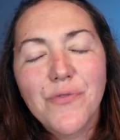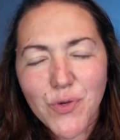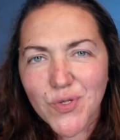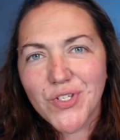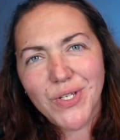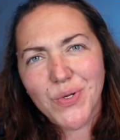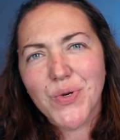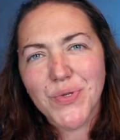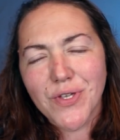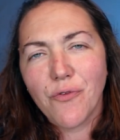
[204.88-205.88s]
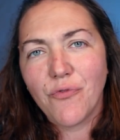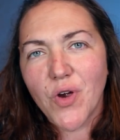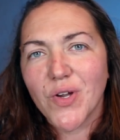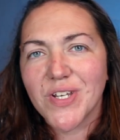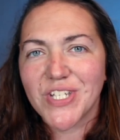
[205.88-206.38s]
Of course, you can also
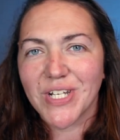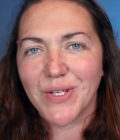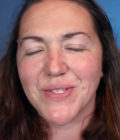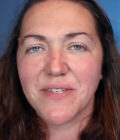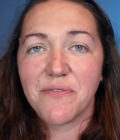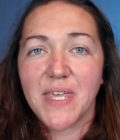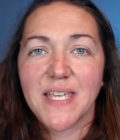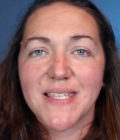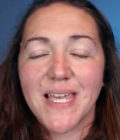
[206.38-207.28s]
forage lots of things